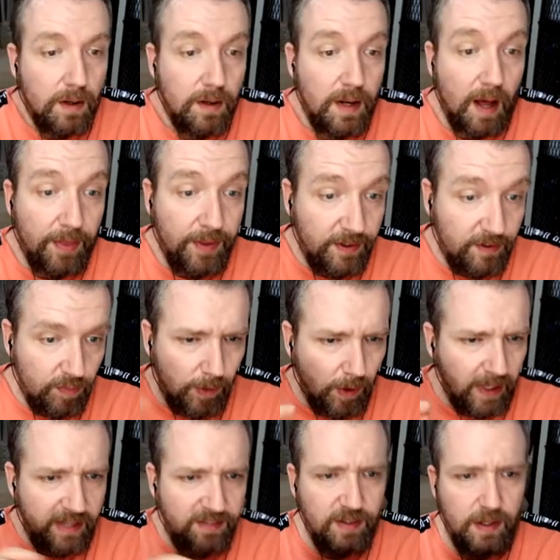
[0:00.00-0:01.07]
Now, this
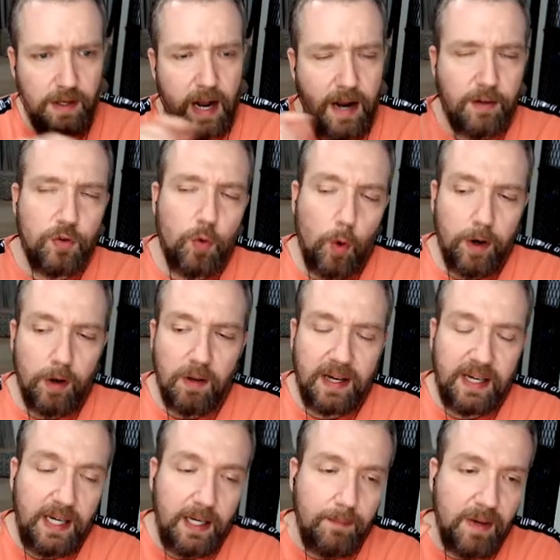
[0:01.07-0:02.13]
really isn't an editorial like
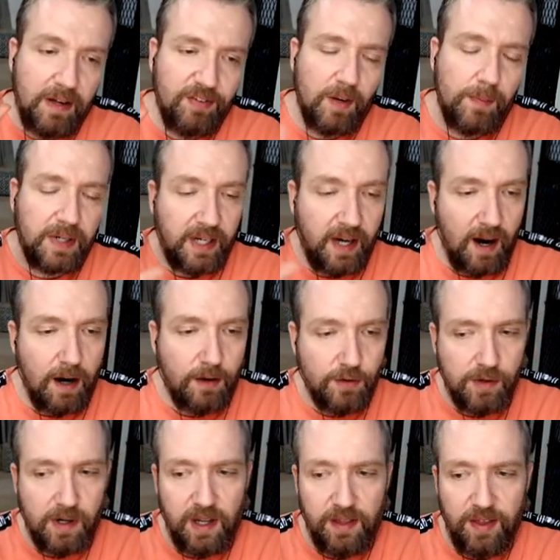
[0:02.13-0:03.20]
he messed up a character or
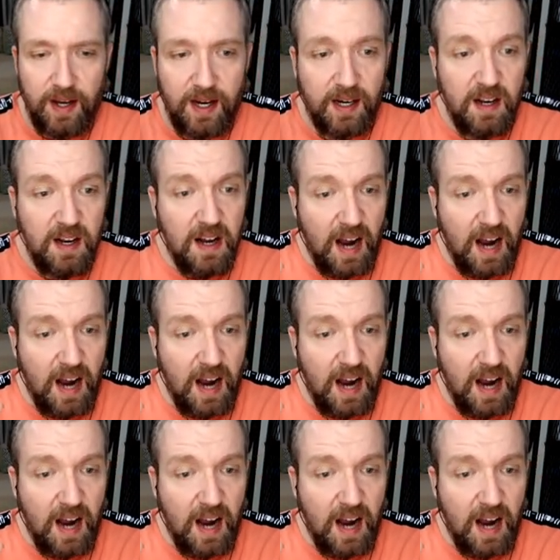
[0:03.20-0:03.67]
anything.